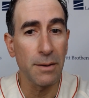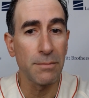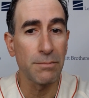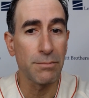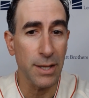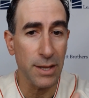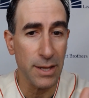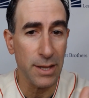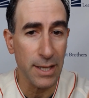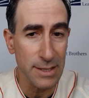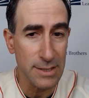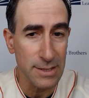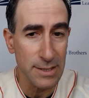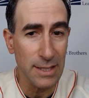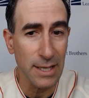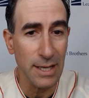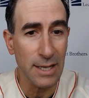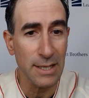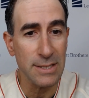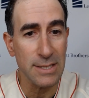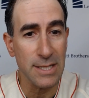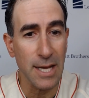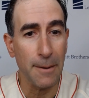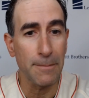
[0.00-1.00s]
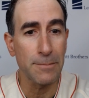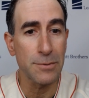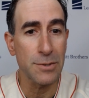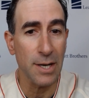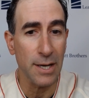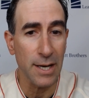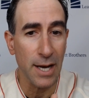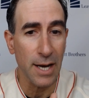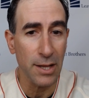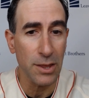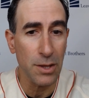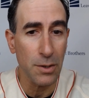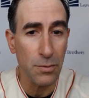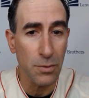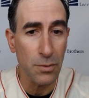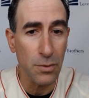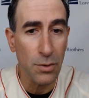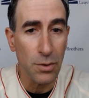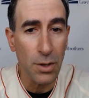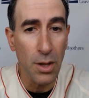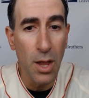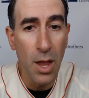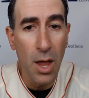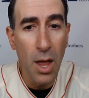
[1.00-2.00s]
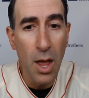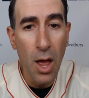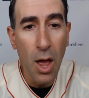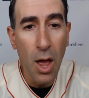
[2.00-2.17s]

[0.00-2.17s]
but that's the exception, not the rule.